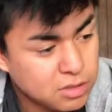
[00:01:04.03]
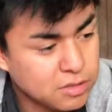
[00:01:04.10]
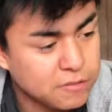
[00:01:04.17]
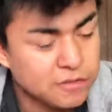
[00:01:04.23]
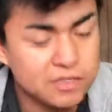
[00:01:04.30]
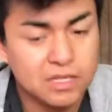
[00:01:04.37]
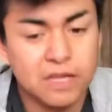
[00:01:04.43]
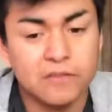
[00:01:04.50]

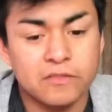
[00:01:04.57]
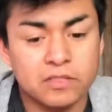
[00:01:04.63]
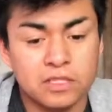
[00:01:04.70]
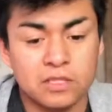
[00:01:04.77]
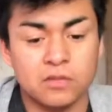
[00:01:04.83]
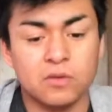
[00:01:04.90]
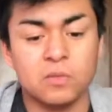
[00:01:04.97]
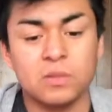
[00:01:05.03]
Feels like I haven't
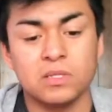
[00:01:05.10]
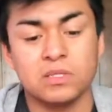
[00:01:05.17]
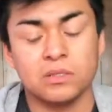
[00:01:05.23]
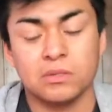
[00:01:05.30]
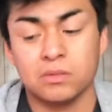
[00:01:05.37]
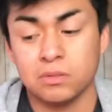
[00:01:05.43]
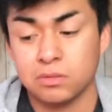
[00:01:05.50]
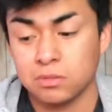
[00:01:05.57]
seen Lopez
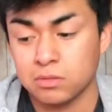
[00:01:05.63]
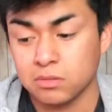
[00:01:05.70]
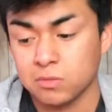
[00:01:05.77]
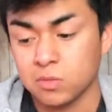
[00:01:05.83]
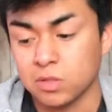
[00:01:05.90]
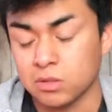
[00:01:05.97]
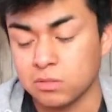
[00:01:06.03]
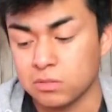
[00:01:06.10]
in,
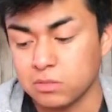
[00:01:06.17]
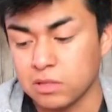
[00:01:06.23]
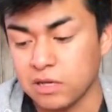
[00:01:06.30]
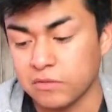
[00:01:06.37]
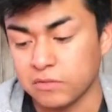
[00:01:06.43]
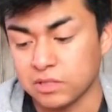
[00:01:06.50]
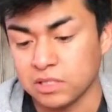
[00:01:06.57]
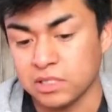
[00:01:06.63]
well, I
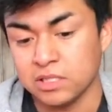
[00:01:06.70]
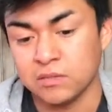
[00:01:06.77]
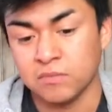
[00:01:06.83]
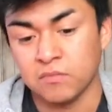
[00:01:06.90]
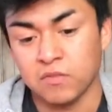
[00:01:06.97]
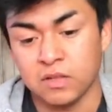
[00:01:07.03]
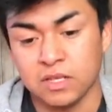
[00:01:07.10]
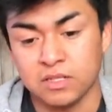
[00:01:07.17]
haven't seen him
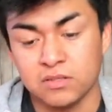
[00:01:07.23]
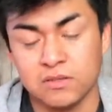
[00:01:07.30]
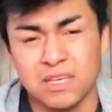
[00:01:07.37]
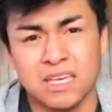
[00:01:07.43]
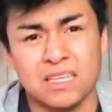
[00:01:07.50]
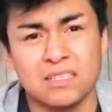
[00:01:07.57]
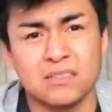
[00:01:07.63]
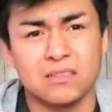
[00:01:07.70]
for like two
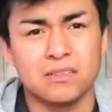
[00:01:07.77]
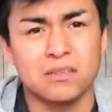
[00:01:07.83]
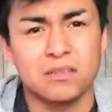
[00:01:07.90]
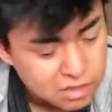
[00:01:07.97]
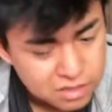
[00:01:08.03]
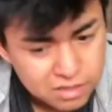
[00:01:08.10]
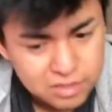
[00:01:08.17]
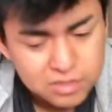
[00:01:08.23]
days.
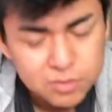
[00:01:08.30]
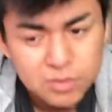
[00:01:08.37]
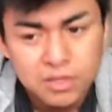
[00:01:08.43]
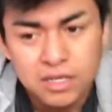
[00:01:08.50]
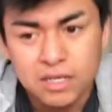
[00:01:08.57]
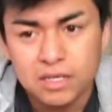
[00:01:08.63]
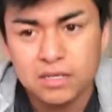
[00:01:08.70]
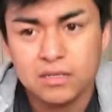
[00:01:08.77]
I think it's been
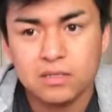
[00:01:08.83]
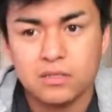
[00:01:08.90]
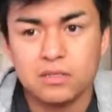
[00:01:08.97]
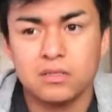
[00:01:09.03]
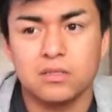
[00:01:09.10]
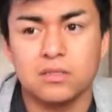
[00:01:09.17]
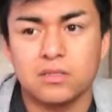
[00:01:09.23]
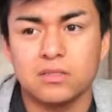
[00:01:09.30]
like
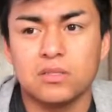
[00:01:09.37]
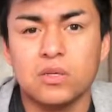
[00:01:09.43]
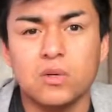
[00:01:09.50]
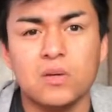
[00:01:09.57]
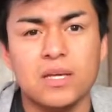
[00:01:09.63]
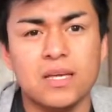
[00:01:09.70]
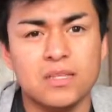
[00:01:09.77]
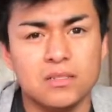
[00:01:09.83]

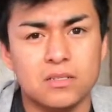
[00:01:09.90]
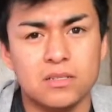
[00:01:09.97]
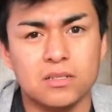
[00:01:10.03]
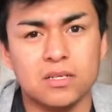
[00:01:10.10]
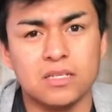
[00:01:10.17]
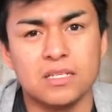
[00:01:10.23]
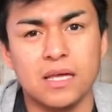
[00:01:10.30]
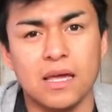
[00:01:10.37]
two days or
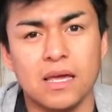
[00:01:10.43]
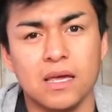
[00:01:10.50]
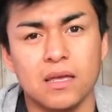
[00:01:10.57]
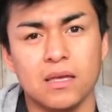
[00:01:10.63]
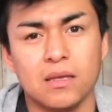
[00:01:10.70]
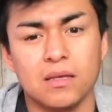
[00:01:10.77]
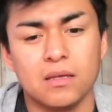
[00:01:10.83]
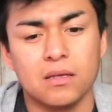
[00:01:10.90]
a day.
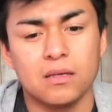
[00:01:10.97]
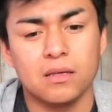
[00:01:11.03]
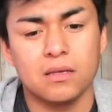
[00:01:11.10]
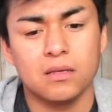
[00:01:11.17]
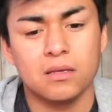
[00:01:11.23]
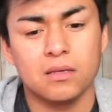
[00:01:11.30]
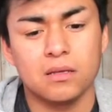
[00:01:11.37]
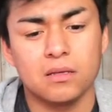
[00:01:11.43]

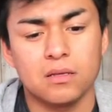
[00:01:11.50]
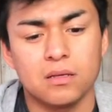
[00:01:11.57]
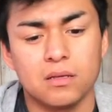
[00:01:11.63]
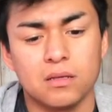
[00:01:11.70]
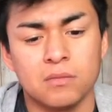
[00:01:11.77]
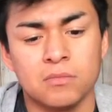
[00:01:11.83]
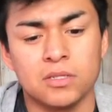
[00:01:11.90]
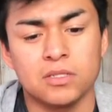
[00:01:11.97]

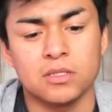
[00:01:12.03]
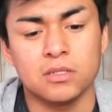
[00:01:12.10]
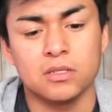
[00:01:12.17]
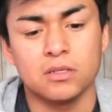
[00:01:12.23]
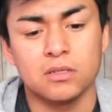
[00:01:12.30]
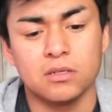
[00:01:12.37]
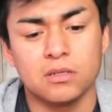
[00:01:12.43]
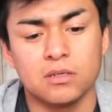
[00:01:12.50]
I'm not sure.
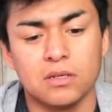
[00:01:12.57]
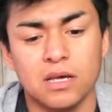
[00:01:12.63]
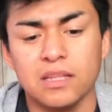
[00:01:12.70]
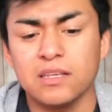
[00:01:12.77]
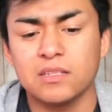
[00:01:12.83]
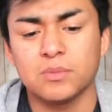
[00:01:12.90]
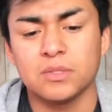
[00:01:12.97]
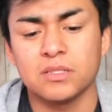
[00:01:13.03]
I
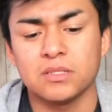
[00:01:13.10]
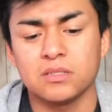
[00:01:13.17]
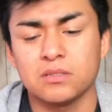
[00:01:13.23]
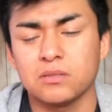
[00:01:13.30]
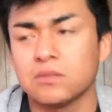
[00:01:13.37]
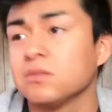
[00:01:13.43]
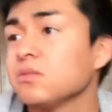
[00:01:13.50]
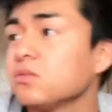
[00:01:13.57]
think it's been just
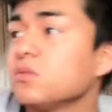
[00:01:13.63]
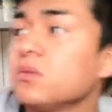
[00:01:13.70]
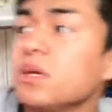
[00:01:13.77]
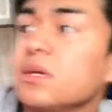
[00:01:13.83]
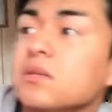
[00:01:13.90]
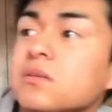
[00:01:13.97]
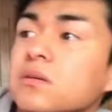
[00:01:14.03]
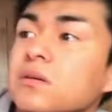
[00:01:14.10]
two days.